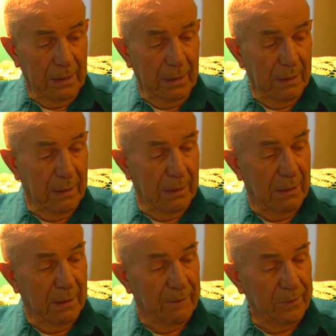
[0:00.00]

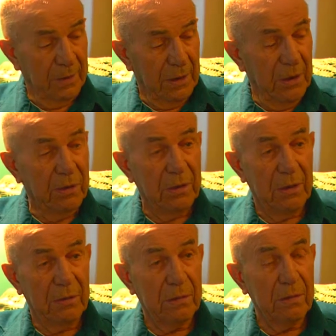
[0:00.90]
And he
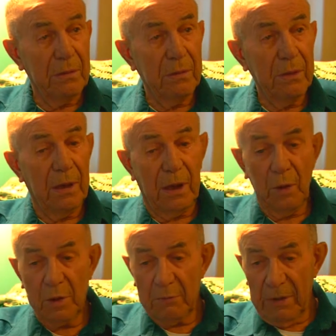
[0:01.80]
says, I
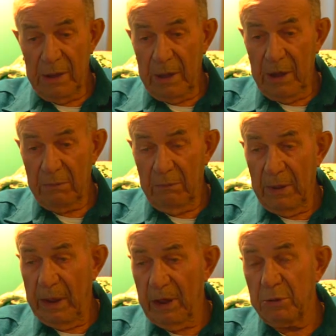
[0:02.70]
look at my
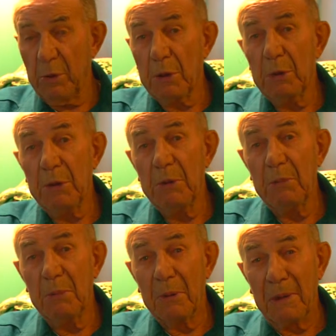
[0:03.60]
axe no good no
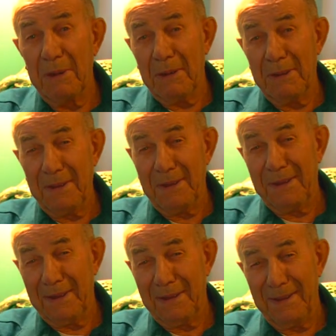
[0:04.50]
more.
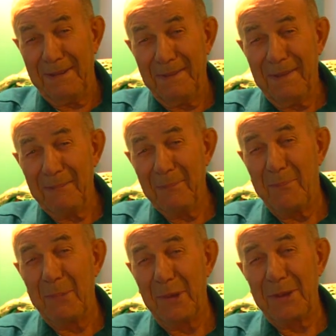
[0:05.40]

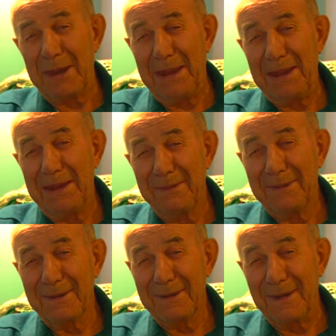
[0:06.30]
Burnt the end of
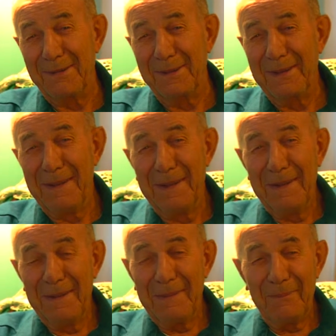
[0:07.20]
it off. Did
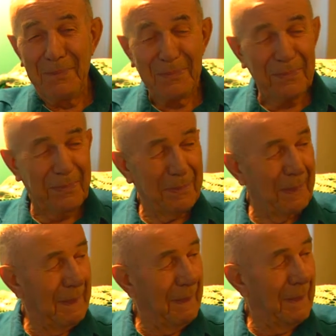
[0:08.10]
you feature something like
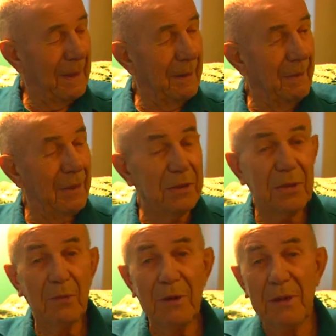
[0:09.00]
that? It's
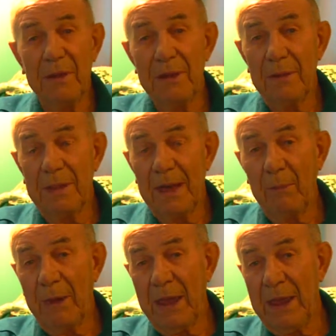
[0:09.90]
a wonder that
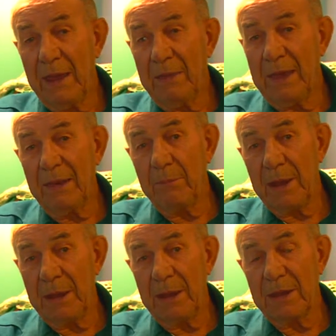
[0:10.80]
mine
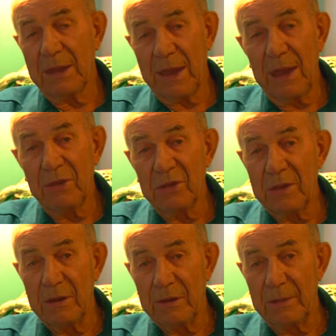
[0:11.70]
had gas
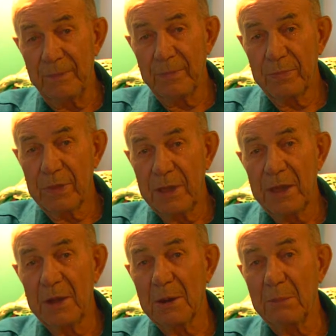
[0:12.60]
in it. He
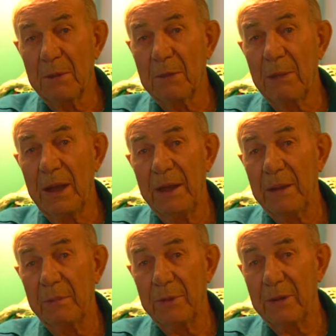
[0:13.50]
could have blew the mine
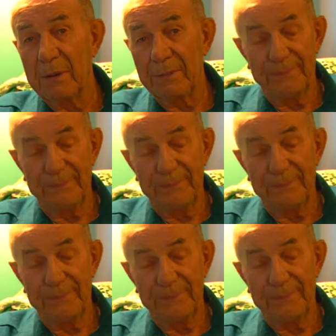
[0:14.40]
up, you know.